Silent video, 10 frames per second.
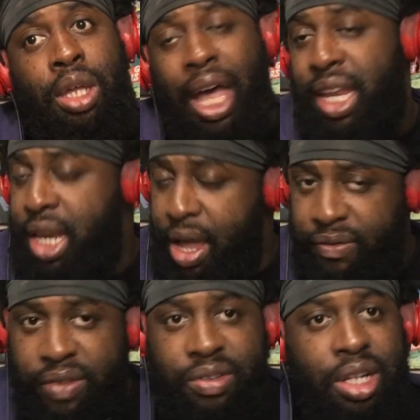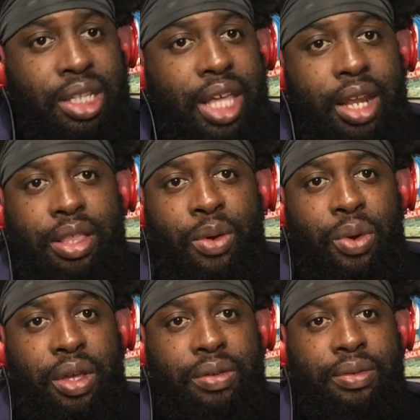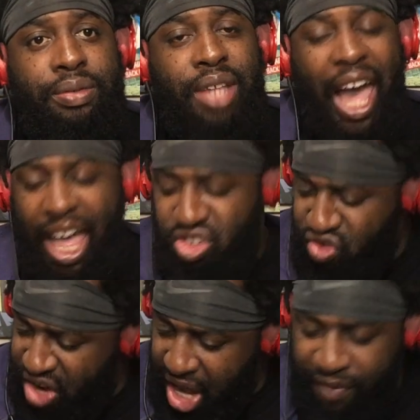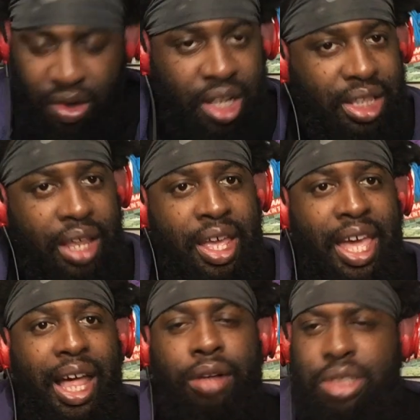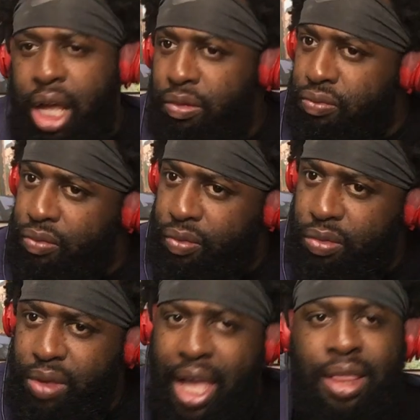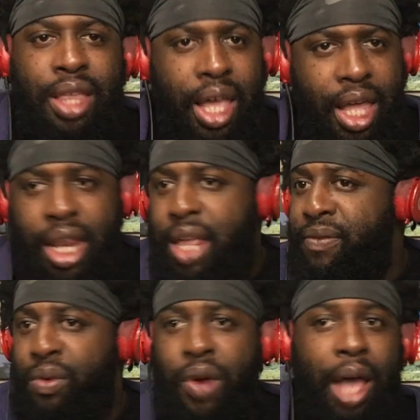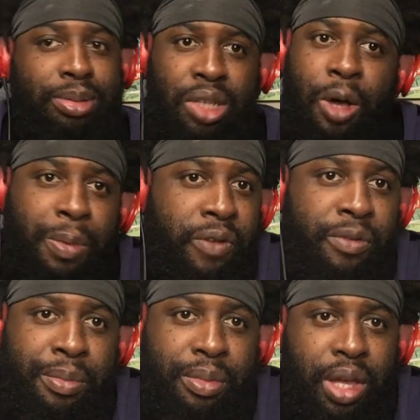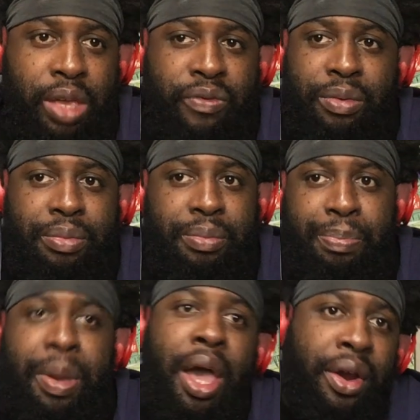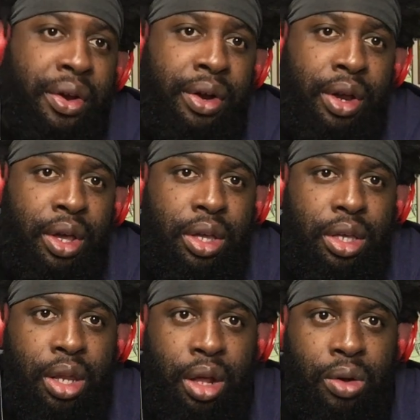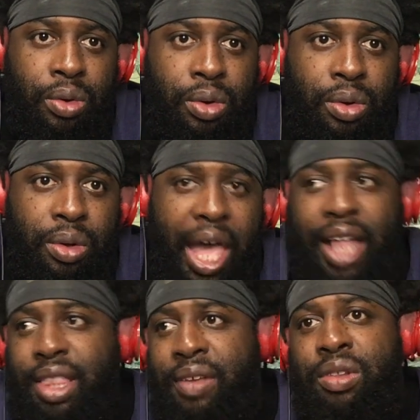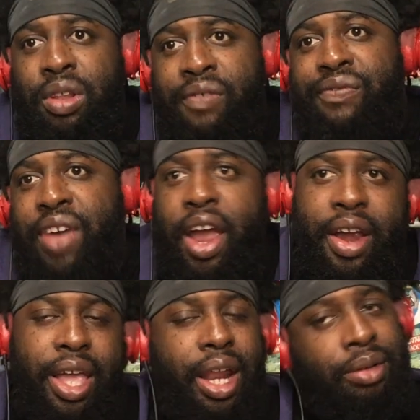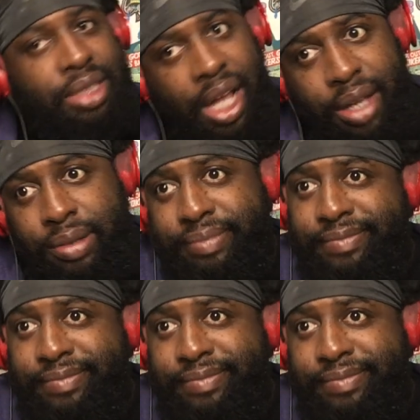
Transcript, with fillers: I never even looked at it that way. I never looked at, I was like, and then it even wraps it up even even better, you know. At the, the very end, I was like,